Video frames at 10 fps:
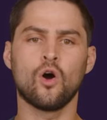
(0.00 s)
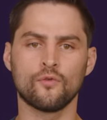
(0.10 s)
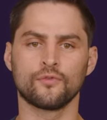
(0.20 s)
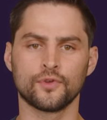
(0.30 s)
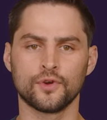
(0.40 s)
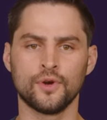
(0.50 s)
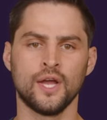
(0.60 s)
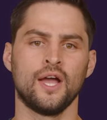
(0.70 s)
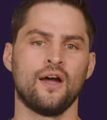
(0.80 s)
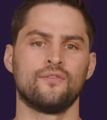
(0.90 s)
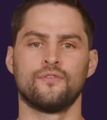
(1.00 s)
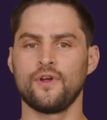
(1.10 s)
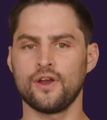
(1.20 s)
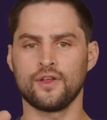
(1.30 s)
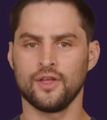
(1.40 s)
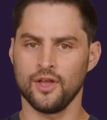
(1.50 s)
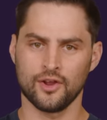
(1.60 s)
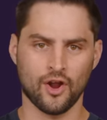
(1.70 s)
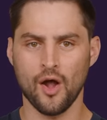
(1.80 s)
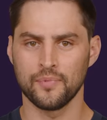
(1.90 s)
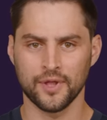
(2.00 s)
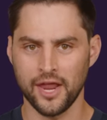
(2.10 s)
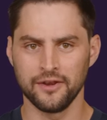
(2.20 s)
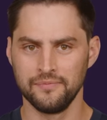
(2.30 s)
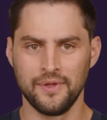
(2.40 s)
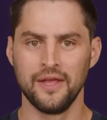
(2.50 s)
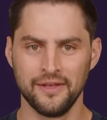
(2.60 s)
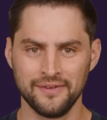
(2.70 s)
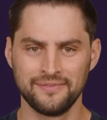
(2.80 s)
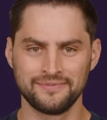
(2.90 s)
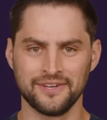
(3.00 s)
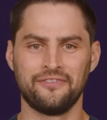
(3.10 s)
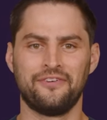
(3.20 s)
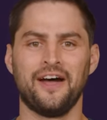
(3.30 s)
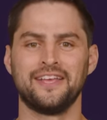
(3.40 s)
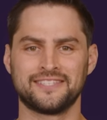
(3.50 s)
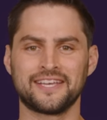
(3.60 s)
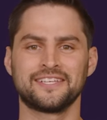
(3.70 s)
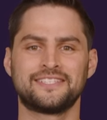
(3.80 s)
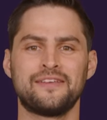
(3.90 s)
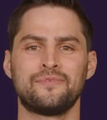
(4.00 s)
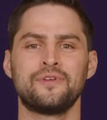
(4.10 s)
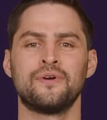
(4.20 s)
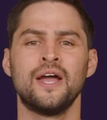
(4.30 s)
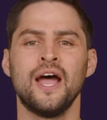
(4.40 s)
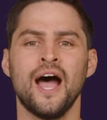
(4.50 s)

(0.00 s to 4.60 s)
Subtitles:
overview of a very complicated device like a CPU.